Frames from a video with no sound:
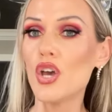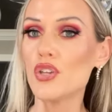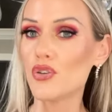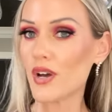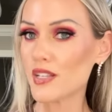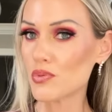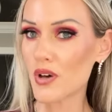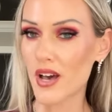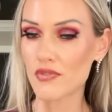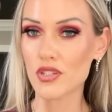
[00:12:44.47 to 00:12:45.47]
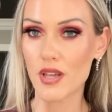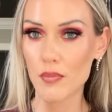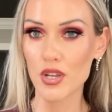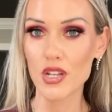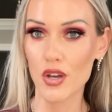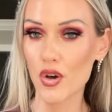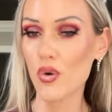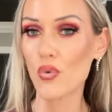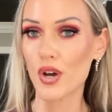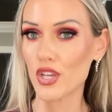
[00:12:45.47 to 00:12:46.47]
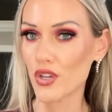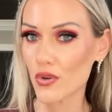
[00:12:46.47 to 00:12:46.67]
You guys will have to let me know what